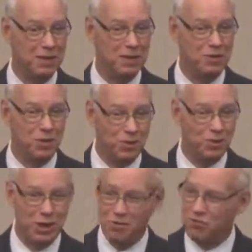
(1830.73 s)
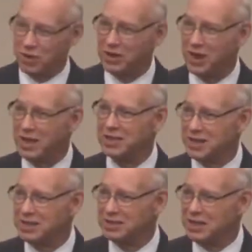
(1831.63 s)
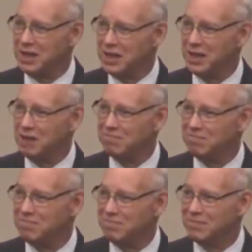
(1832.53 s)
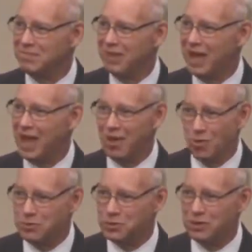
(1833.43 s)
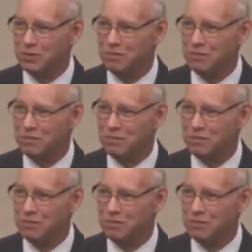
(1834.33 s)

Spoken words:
Do you need a friend like that today? I hope so.